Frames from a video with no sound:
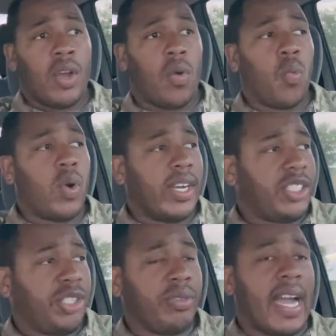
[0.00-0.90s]

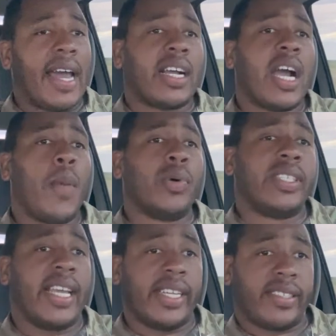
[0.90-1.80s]
Once you got a couple
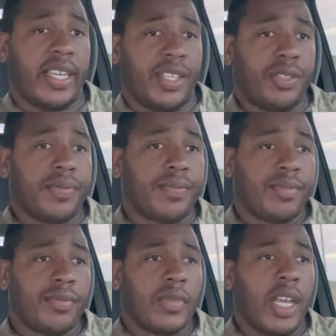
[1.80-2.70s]
dents in you,
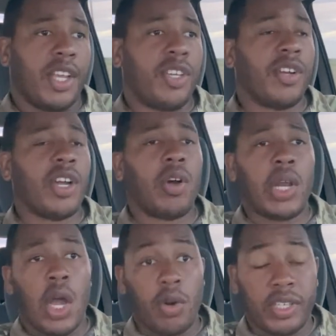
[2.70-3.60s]
and you're no
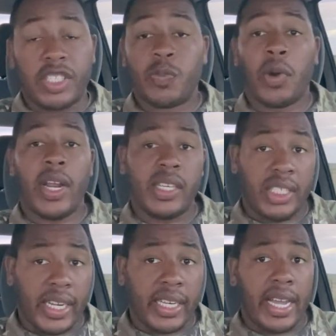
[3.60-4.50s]
longer the spring
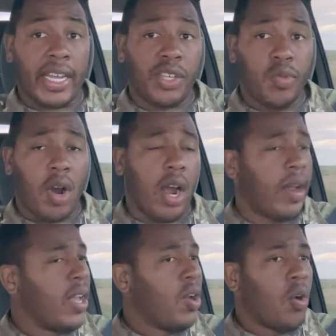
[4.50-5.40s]
chicken like you are,
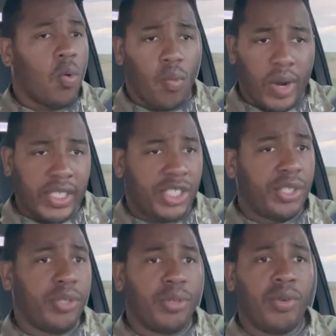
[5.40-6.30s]
once
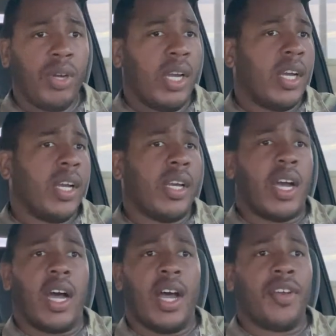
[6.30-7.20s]
you
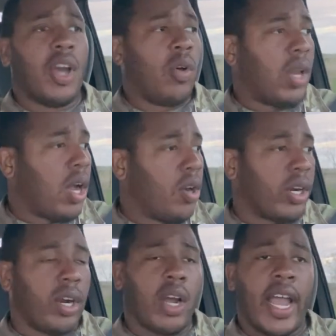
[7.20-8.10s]
uh, no
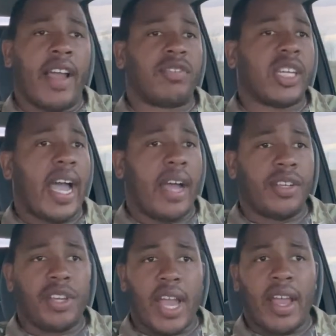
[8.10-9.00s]
longer have child
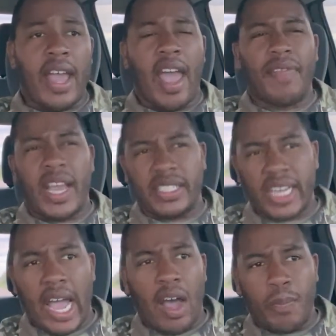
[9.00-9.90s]
you have that
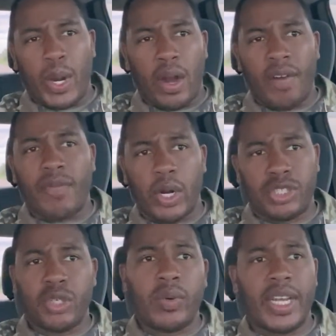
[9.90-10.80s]
childbearing
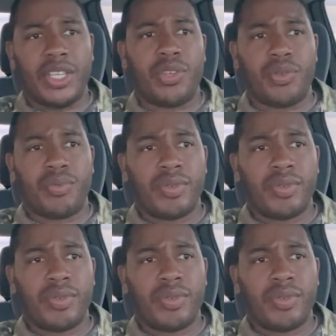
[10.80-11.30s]
virtue in you.